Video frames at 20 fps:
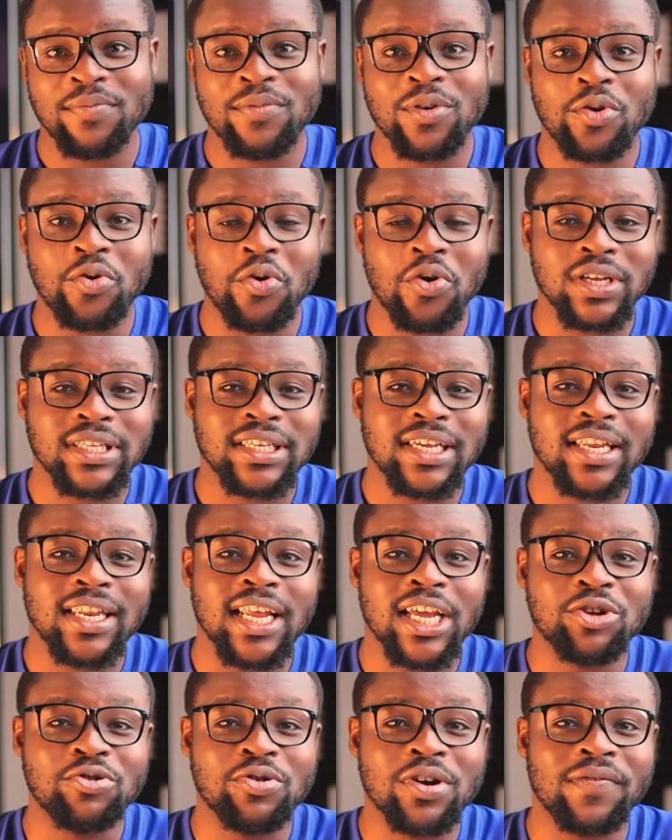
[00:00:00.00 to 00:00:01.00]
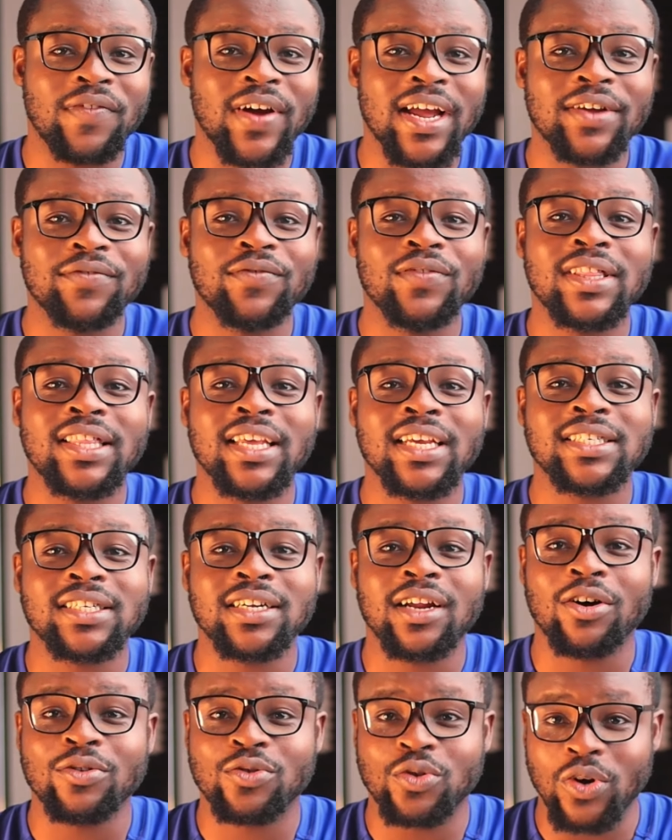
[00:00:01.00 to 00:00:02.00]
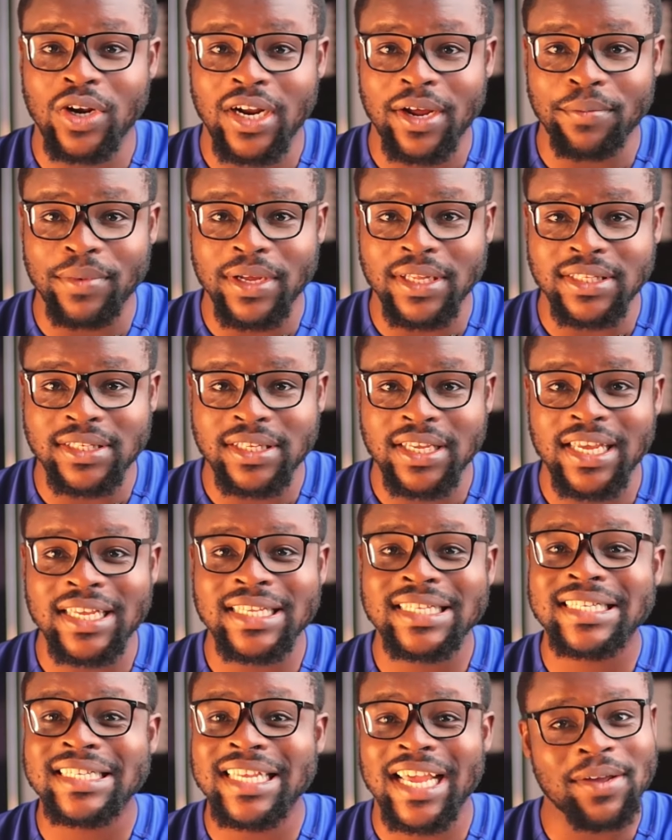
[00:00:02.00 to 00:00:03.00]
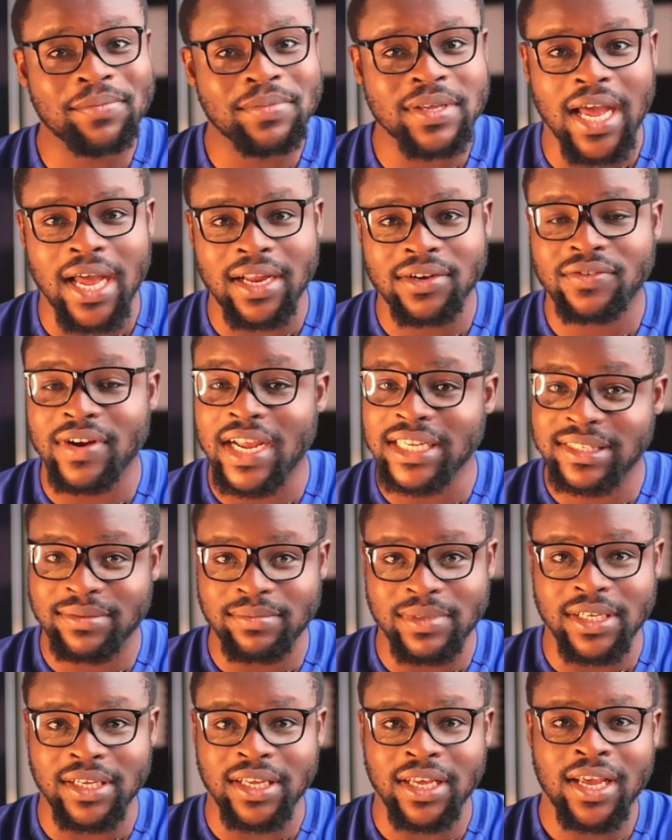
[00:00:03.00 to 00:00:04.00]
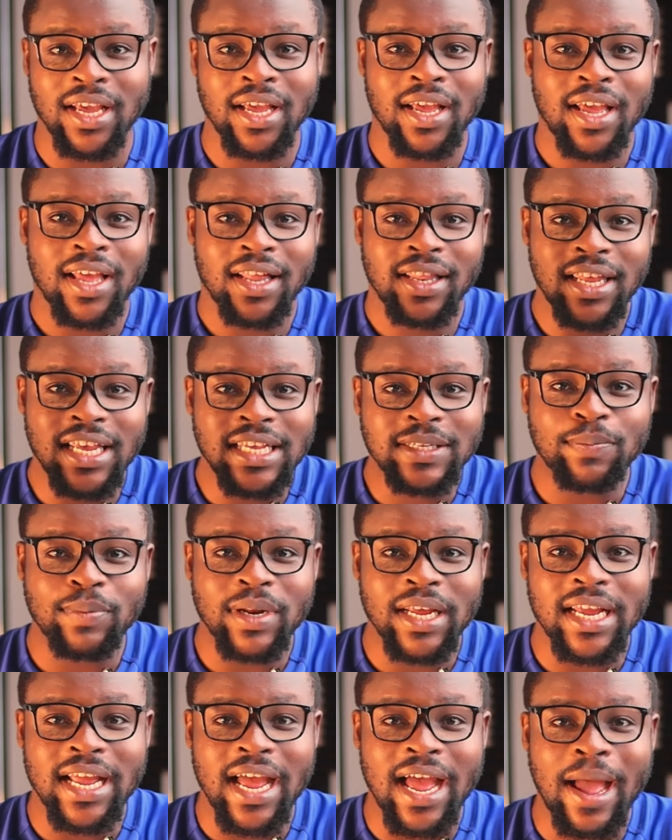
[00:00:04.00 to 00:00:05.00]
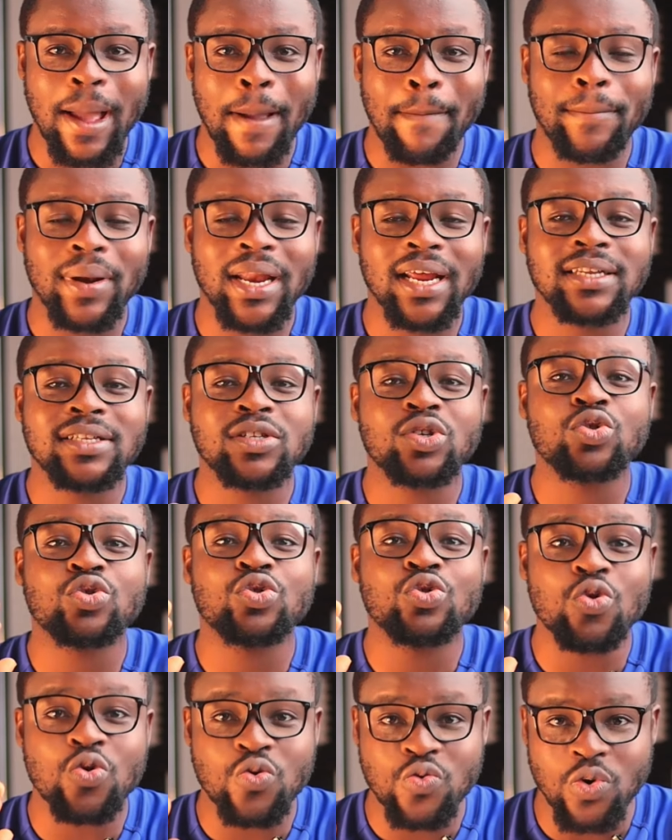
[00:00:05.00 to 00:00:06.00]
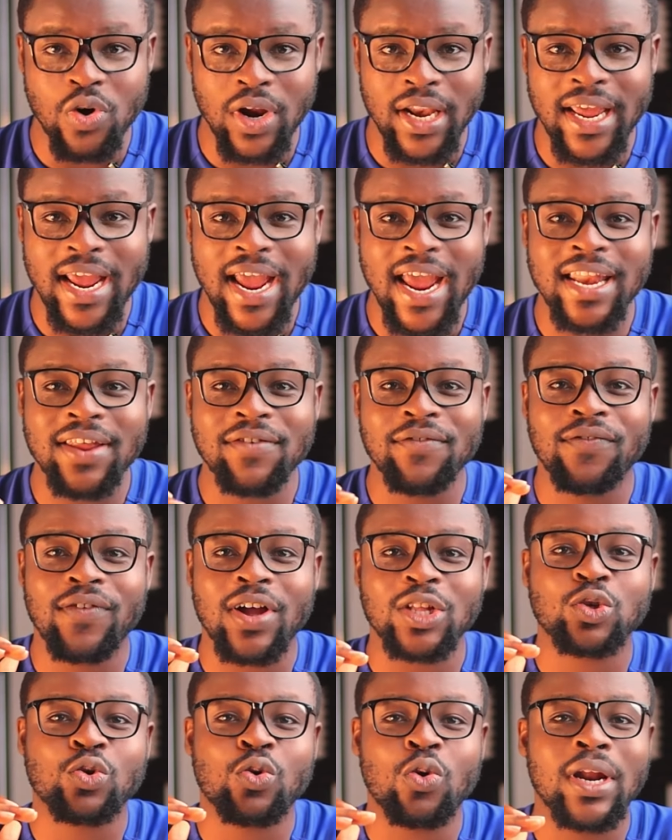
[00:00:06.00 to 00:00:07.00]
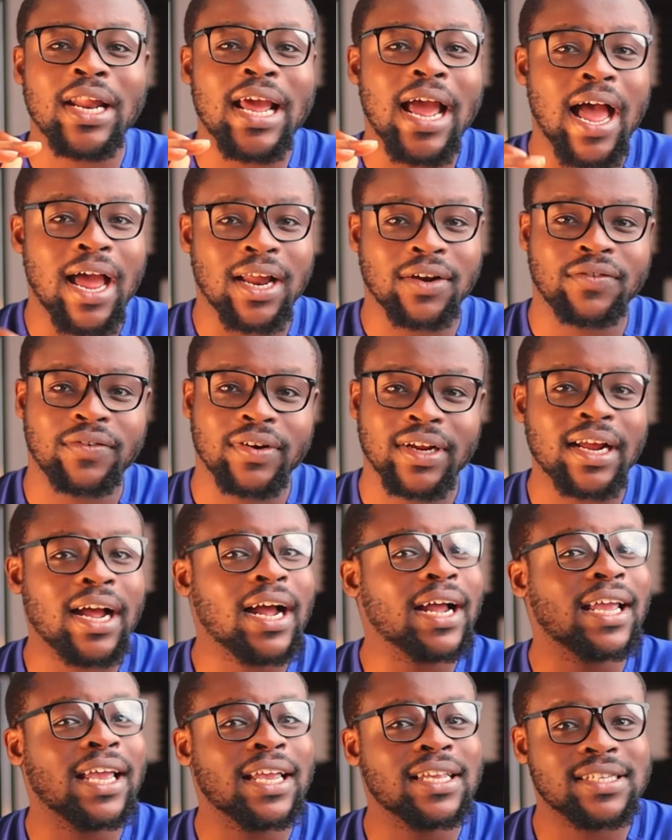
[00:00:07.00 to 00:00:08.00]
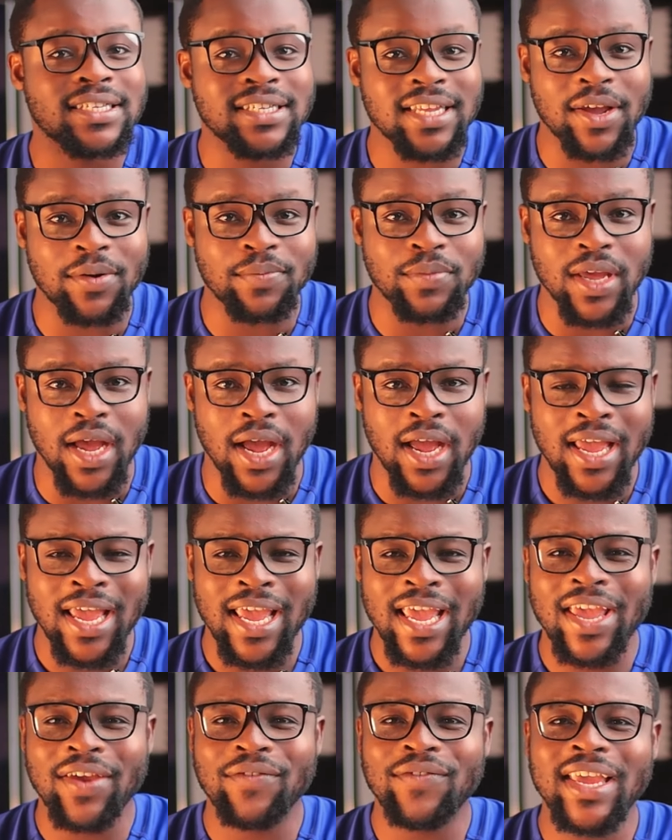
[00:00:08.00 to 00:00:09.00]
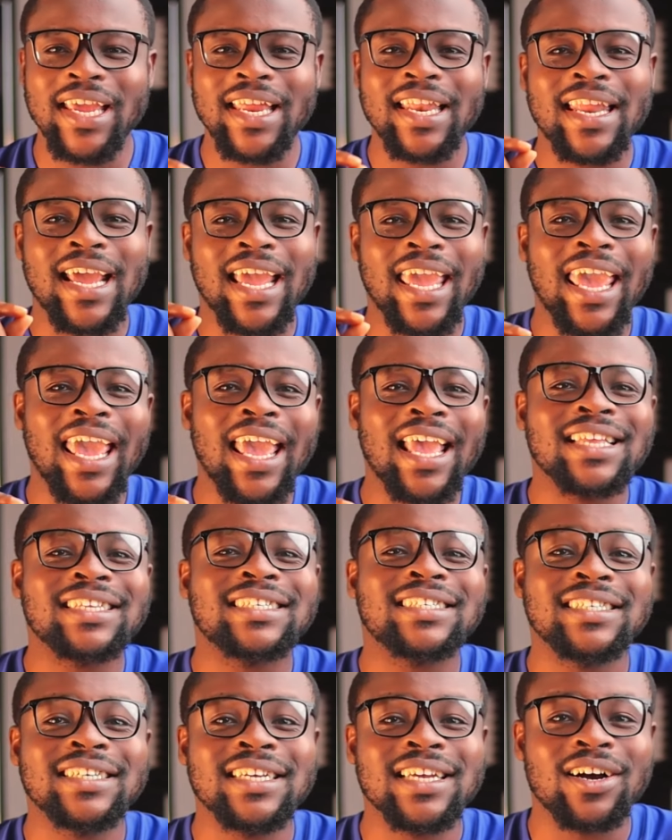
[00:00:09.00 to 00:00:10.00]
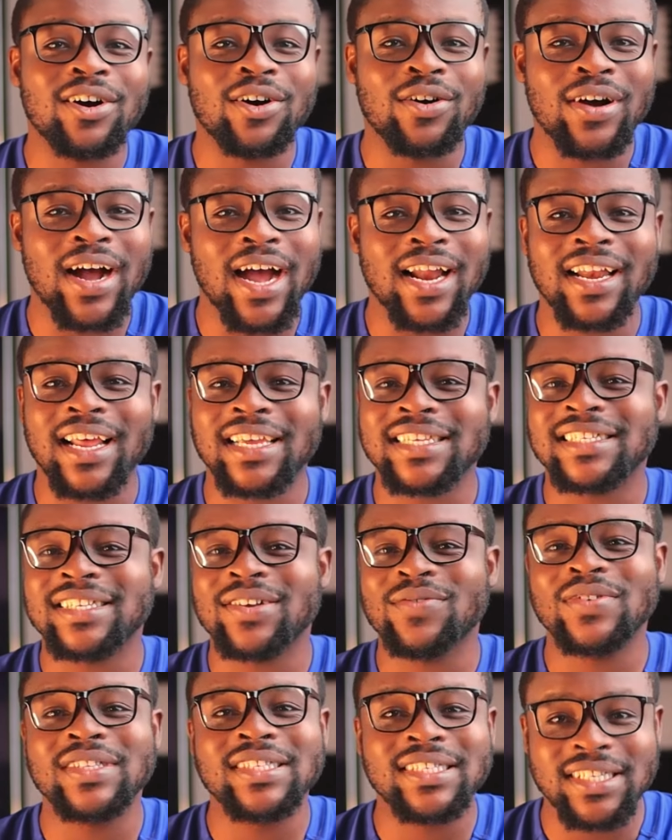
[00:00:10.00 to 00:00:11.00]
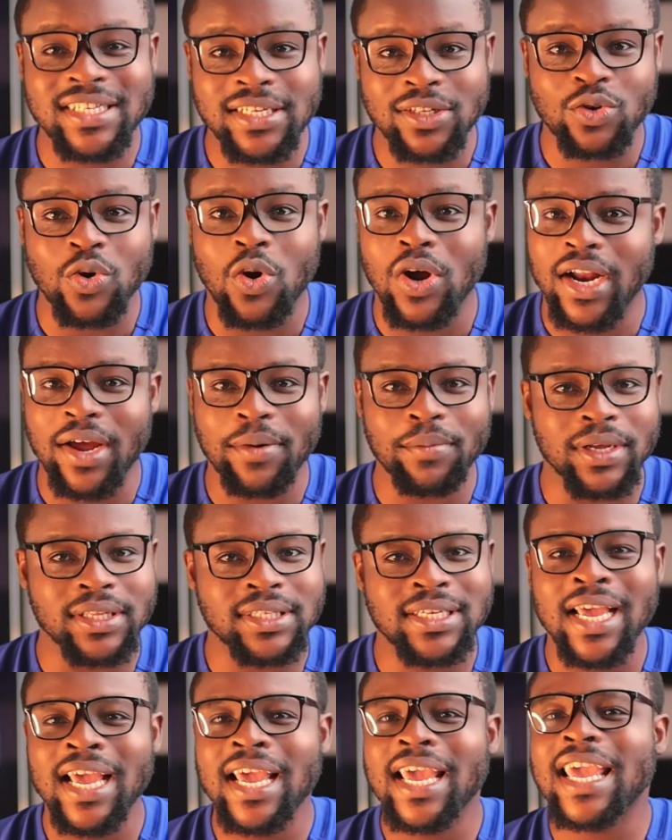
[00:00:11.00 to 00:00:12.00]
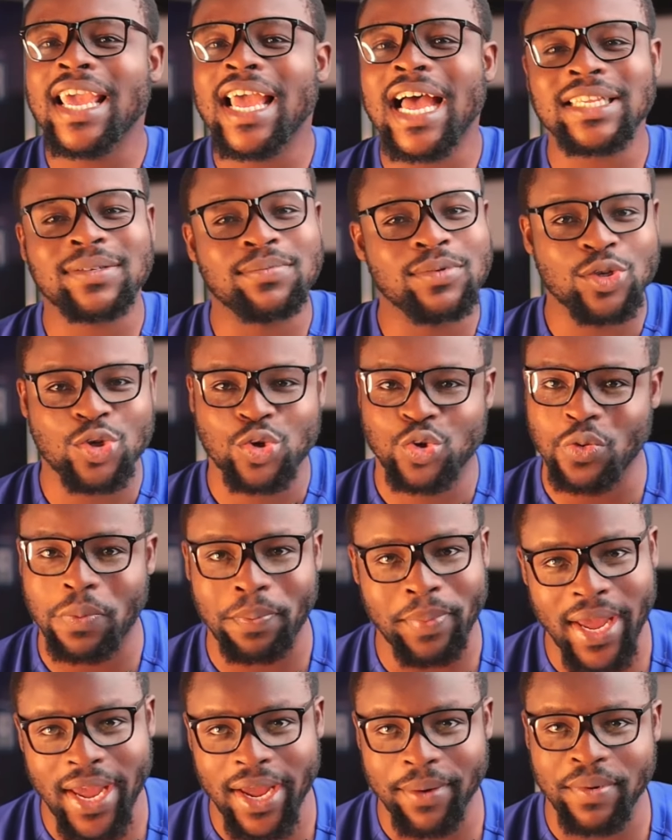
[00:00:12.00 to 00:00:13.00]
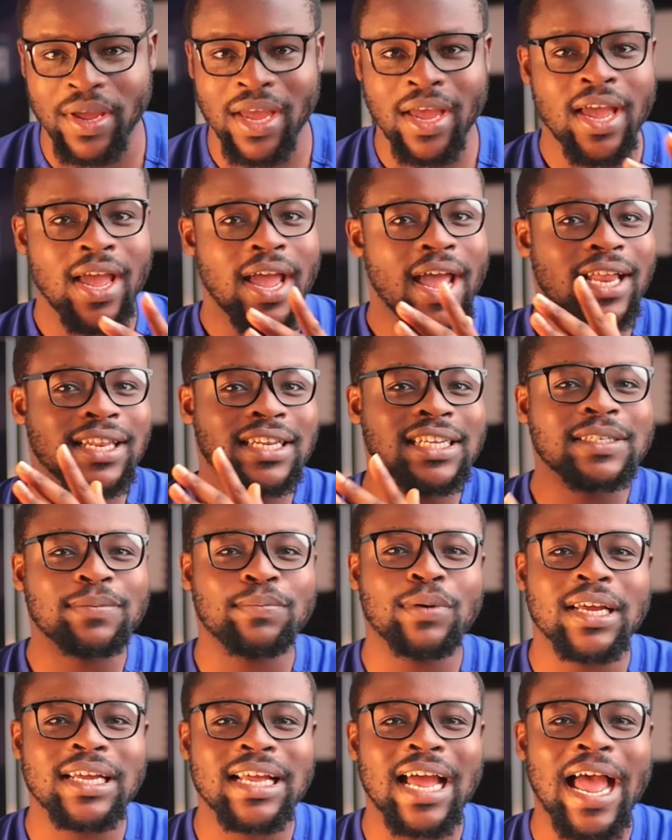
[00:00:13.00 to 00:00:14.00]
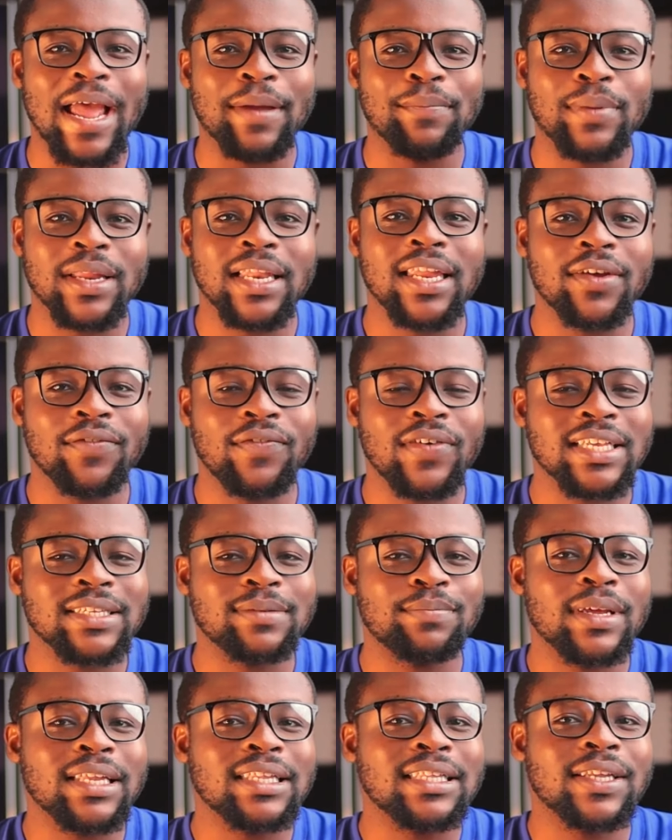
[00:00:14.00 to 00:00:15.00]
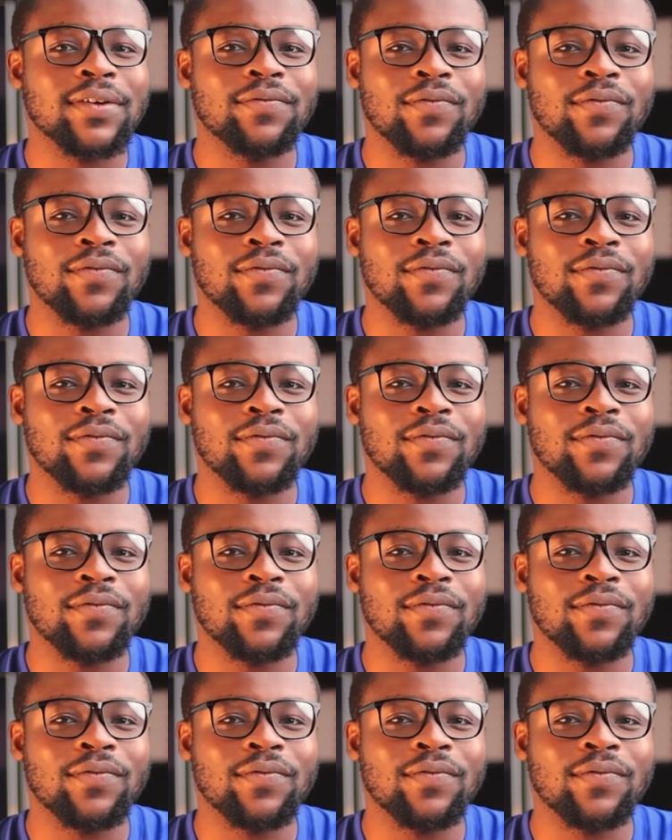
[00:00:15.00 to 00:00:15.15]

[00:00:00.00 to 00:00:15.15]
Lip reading: because in the UEFA Invitational Tournament in Serbia, trust me, this player played so well, and in fact scored a hat-trick against Serbia. Even in the KGL Under-17 Tournament, he has been superb. And this player, I believe, he's been